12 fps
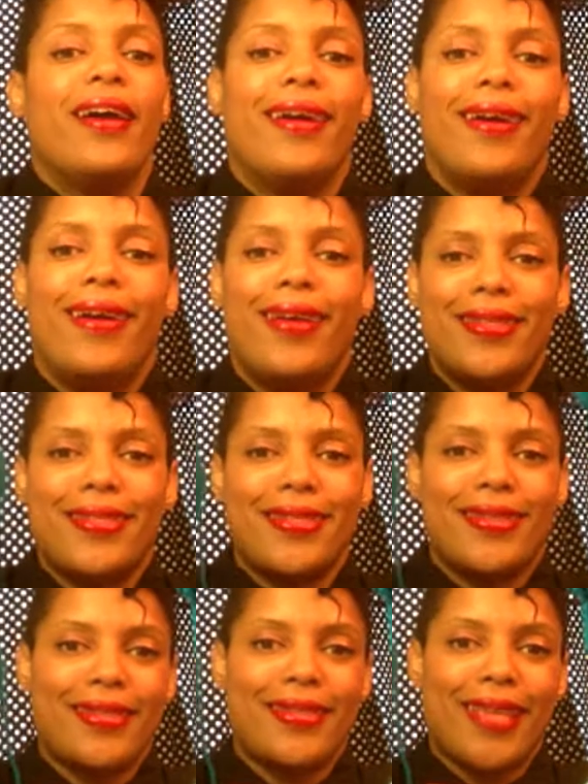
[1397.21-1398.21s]
it's
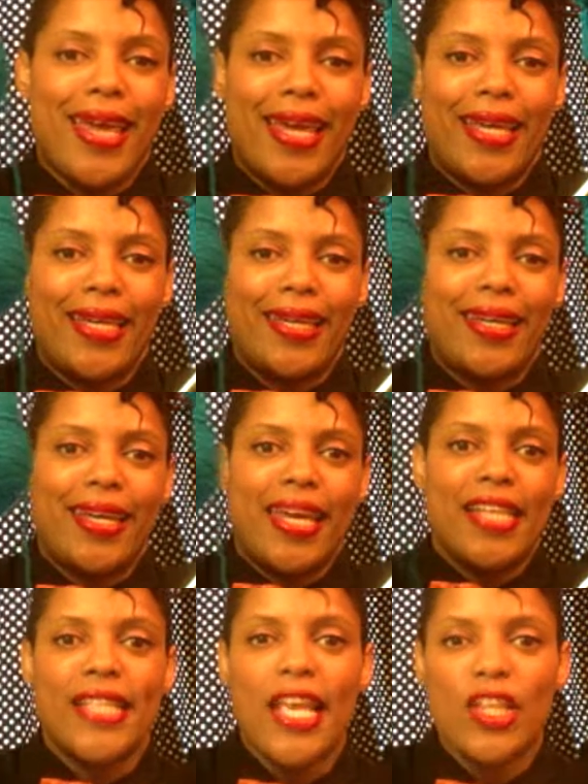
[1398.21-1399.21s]
just like,
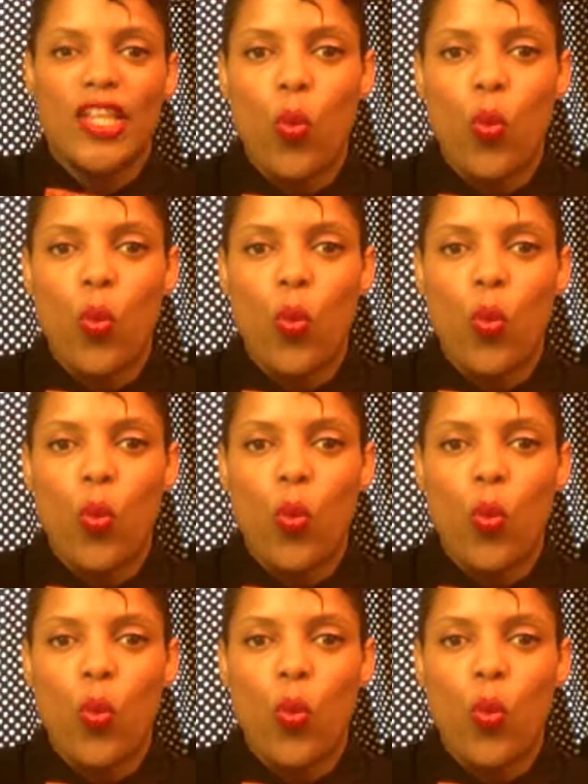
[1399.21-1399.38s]
it's like the